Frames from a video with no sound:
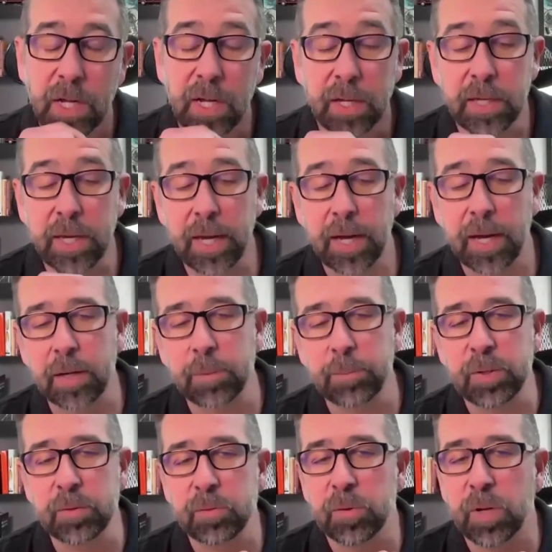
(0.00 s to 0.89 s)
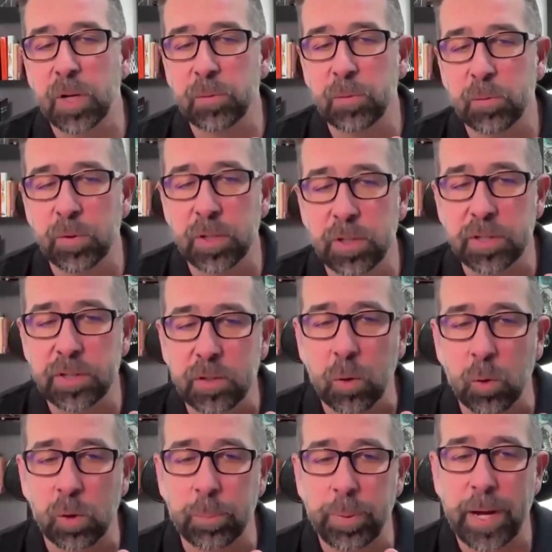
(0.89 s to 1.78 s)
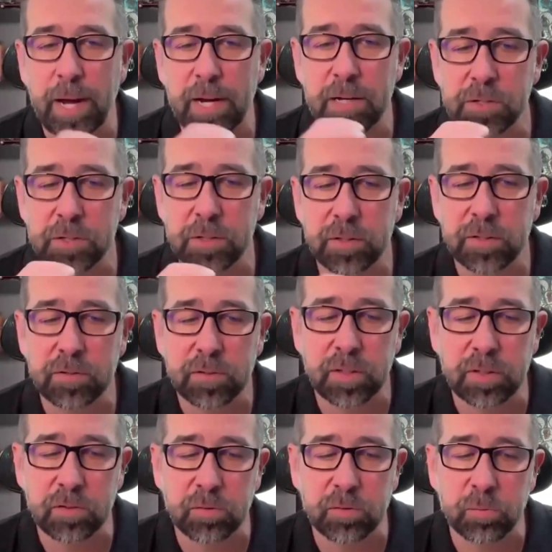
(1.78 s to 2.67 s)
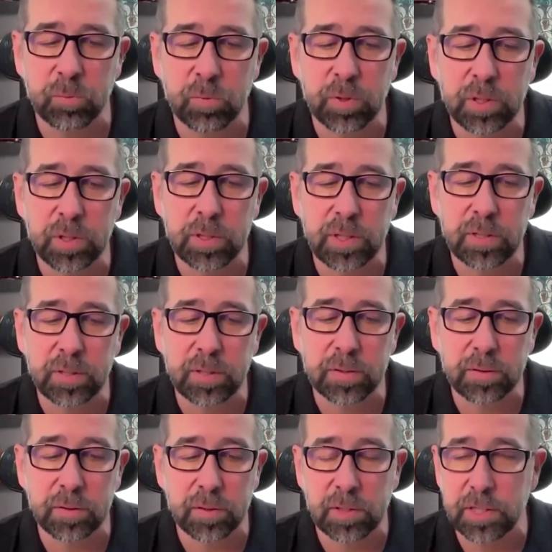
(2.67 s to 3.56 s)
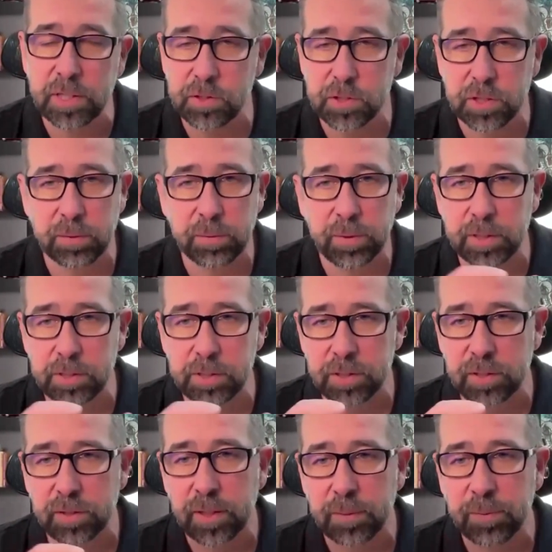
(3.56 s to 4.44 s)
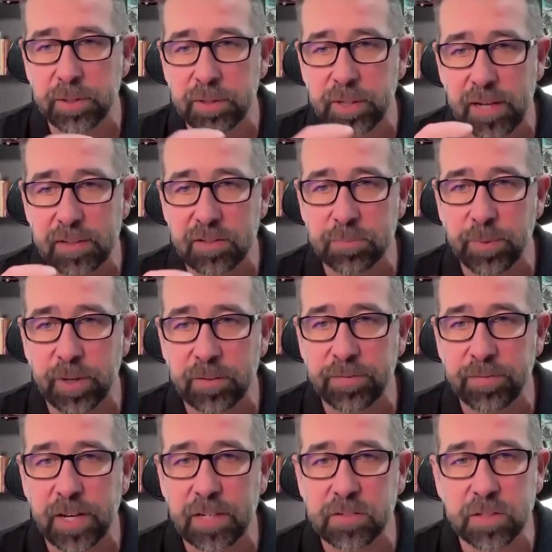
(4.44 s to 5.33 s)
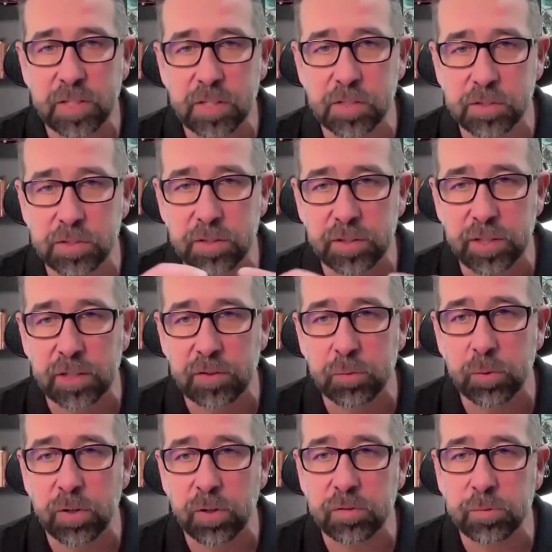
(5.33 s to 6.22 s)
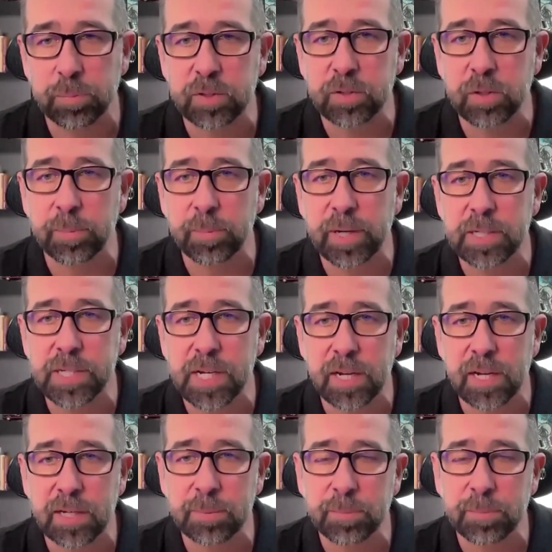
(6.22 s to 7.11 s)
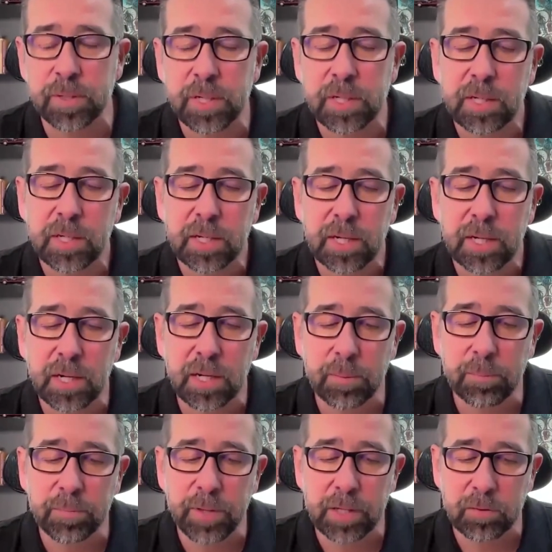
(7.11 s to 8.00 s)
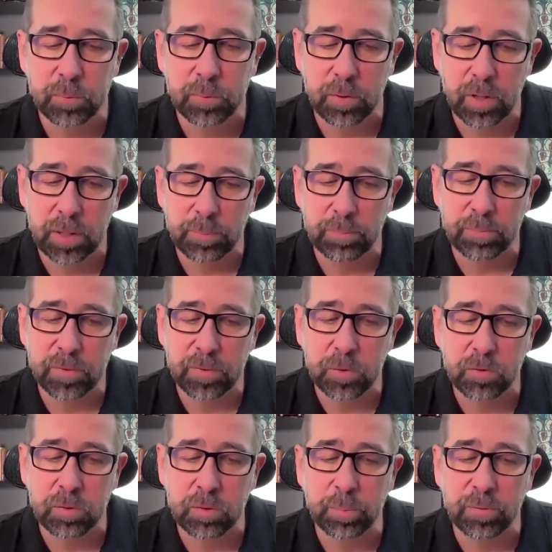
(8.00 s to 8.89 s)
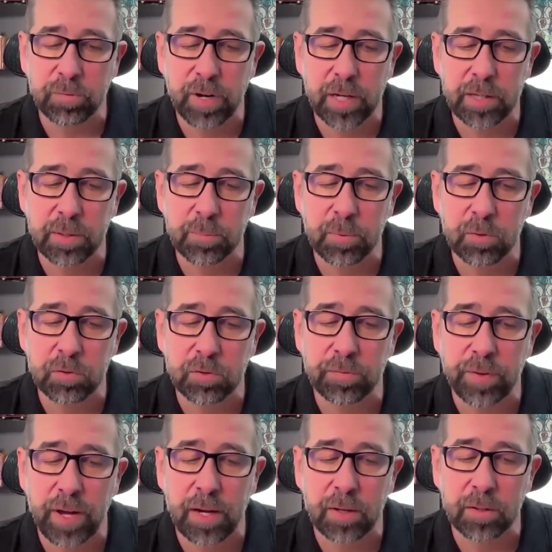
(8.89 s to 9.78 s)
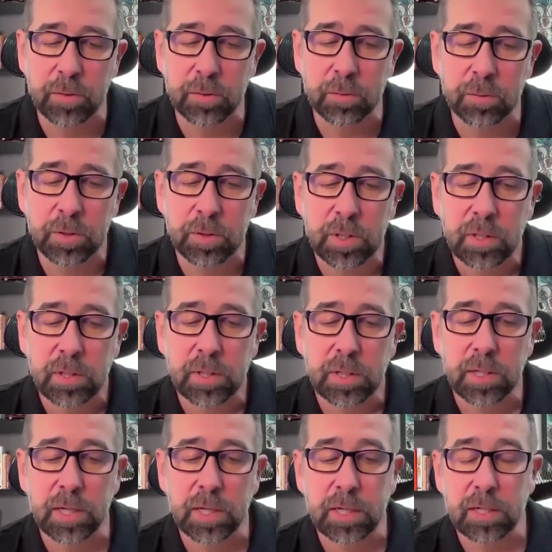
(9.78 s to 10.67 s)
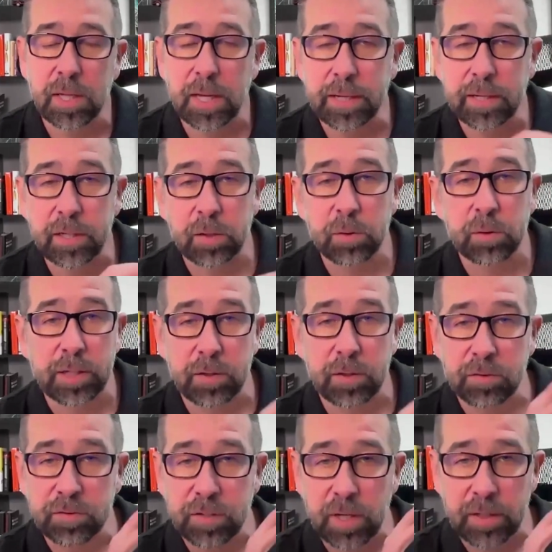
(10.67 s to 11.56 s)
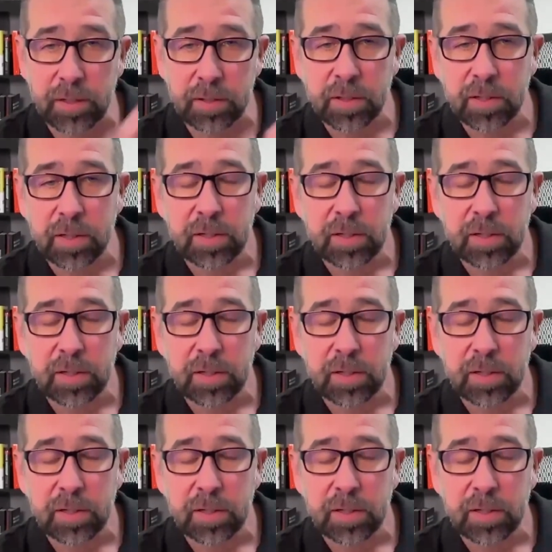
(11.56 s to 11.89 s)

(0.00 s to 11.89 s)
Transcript: Yeah, I mean, really, the core passion is really lead generation. I mean, that's my fascination. That's where I spent all my time. That's where I usually provide the most value. Kaleido, like you said,